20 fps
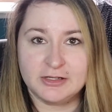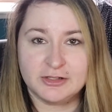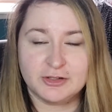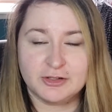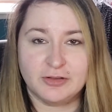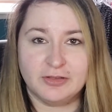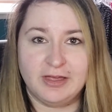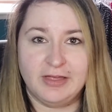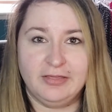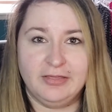so
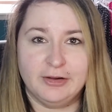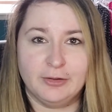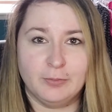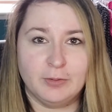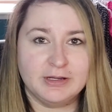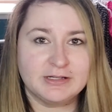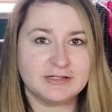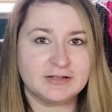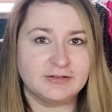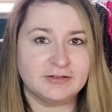then there
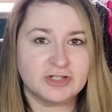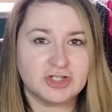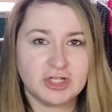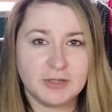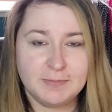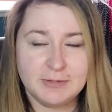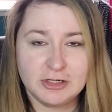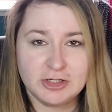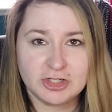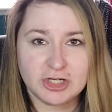was a
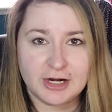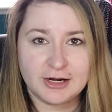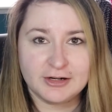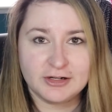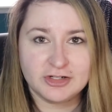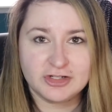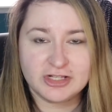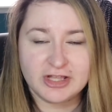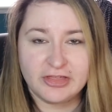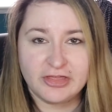shipping
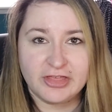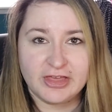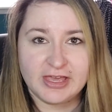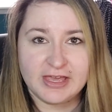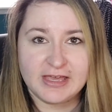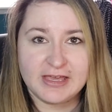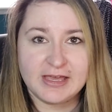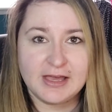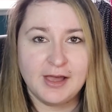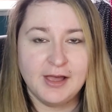charge that
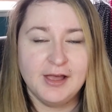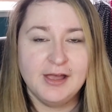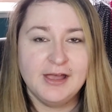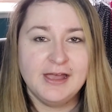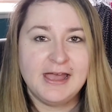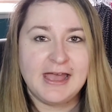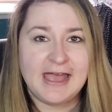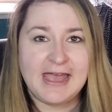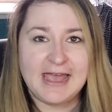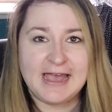they
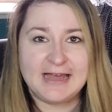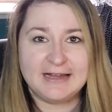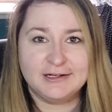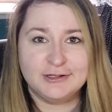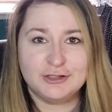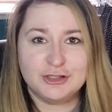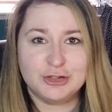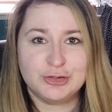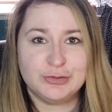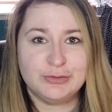added
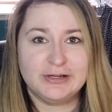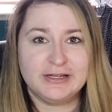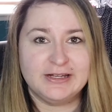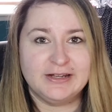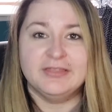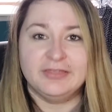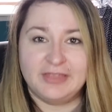to it.